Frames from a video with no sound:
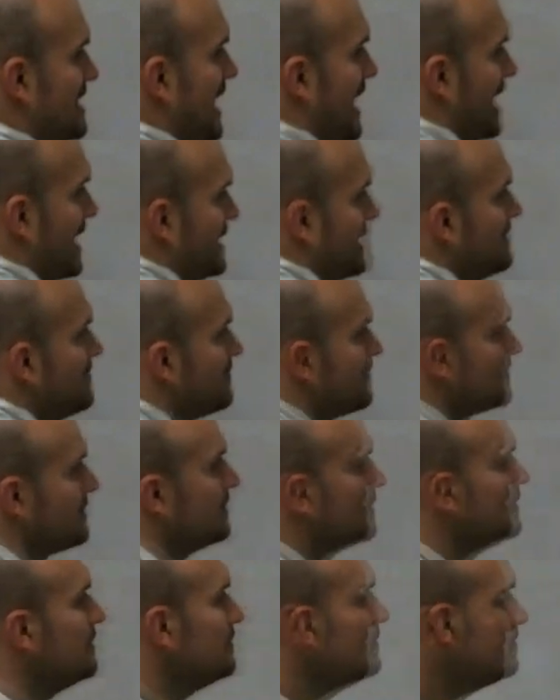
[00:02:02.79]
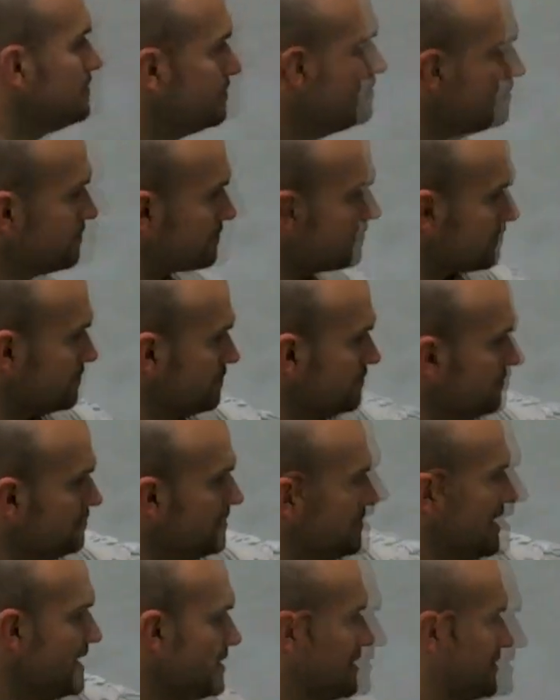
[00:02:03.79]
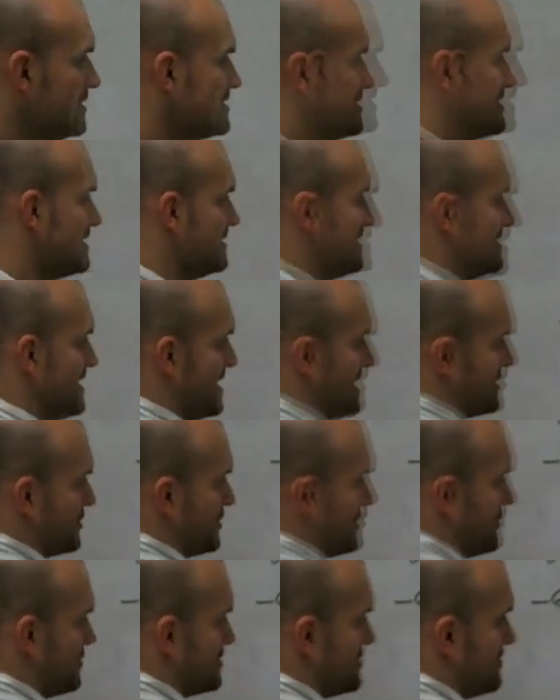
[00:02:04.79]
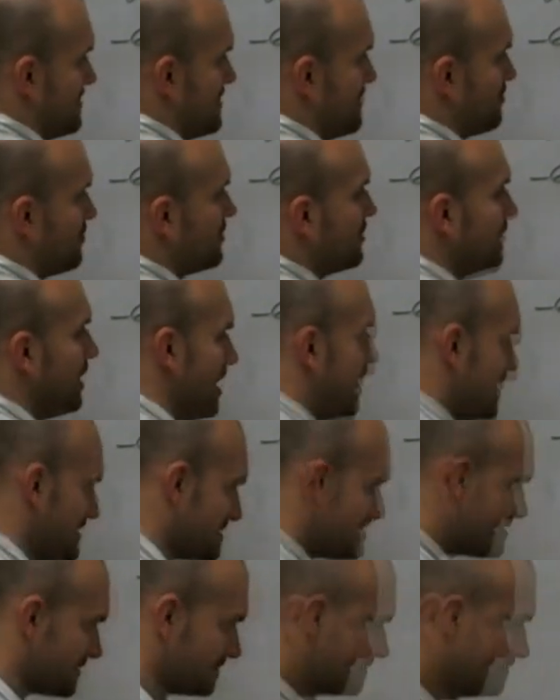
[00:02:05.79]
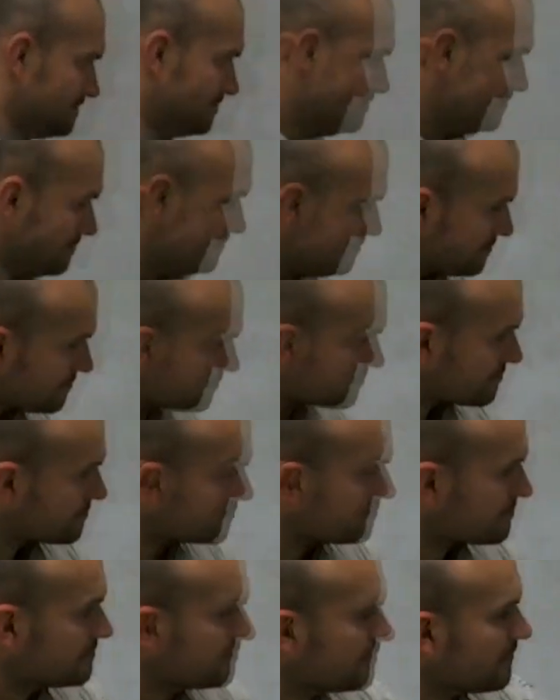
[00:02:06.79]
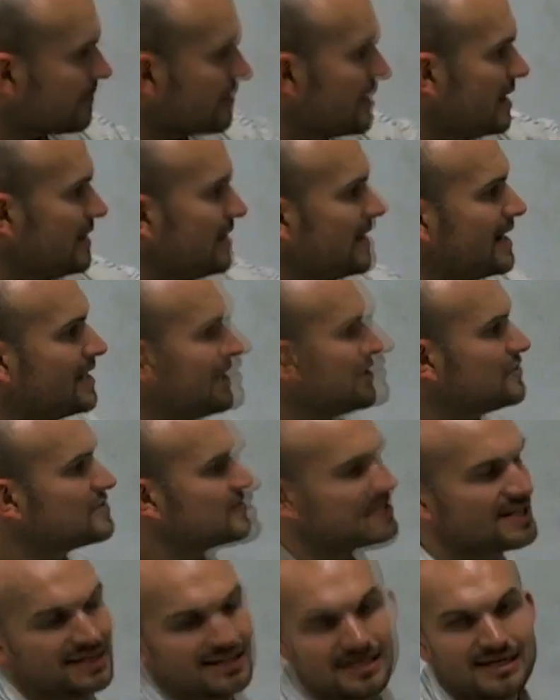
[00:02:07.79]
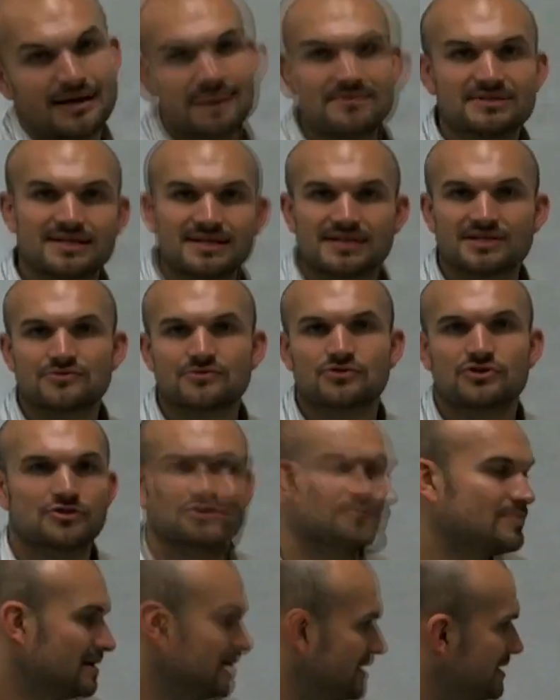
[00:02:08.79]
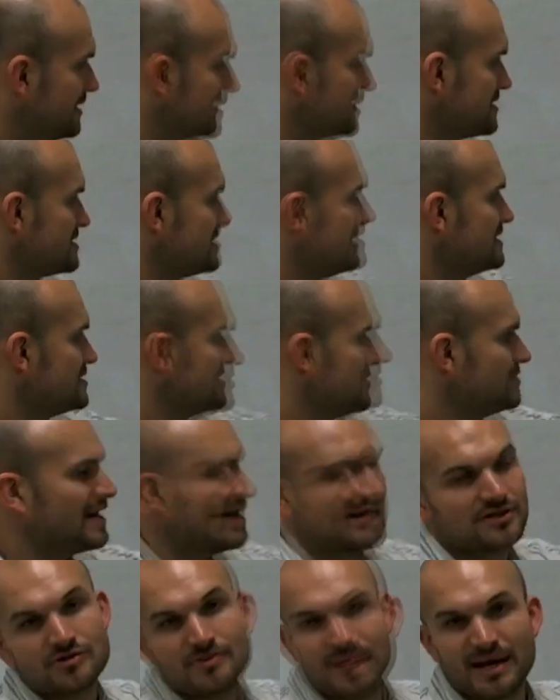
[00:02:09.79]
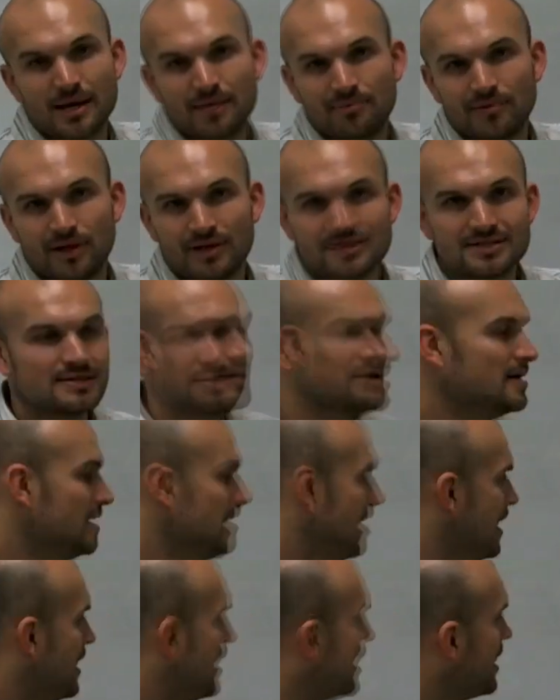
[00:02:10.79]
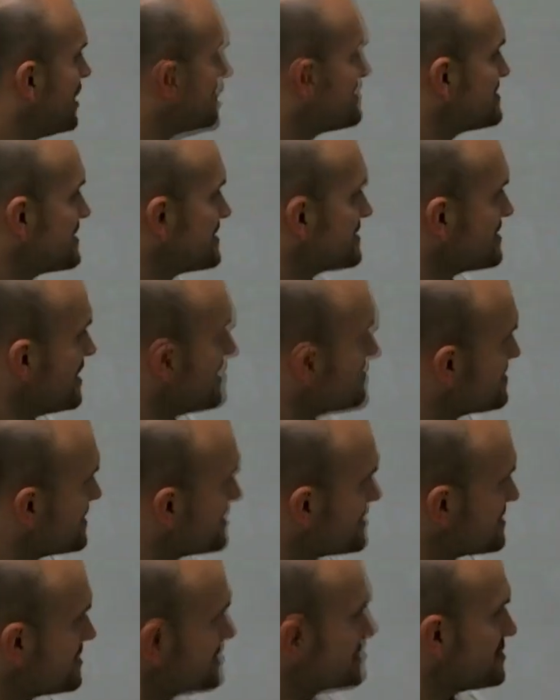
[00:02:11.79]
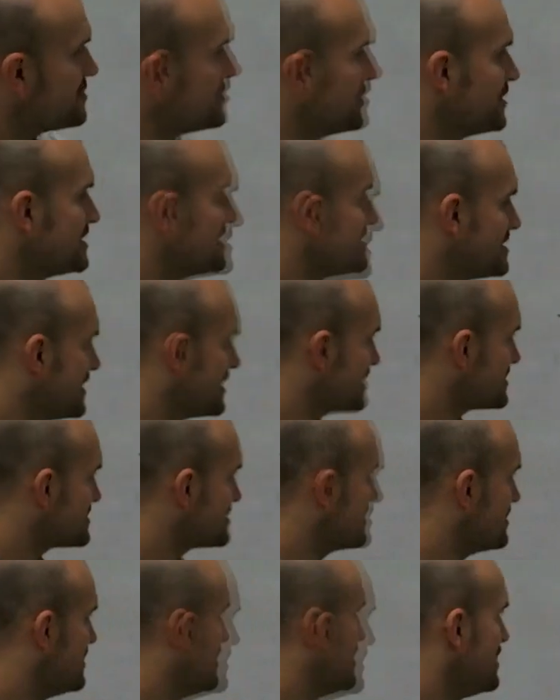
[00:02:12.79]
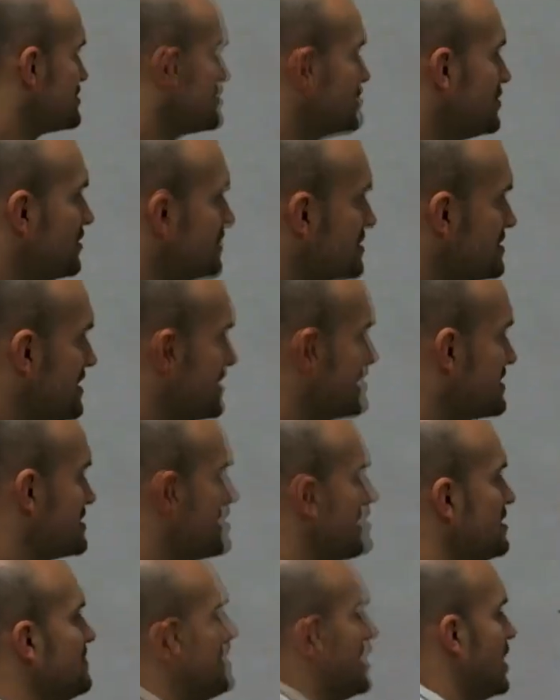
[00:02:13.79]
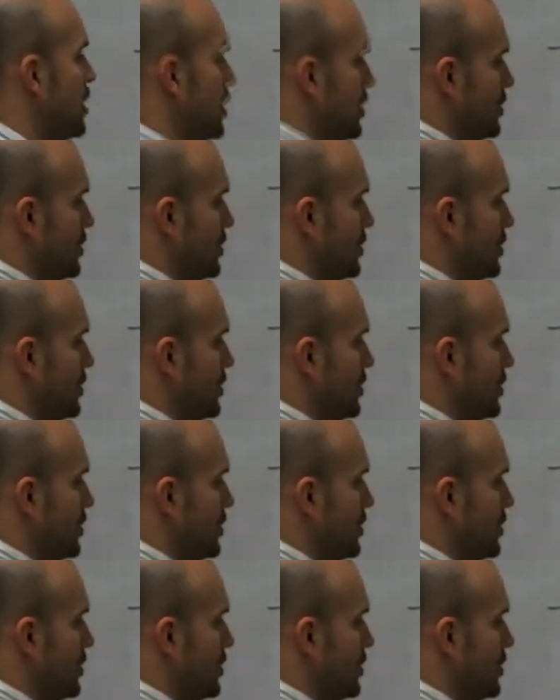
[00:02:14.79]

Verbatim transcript: is 9. And you can see it's actually going to be plus. And then I do 6 times 6, which would be, because the two negatives will make it plus. 6 times 6 is 36. So it looks like it's going to be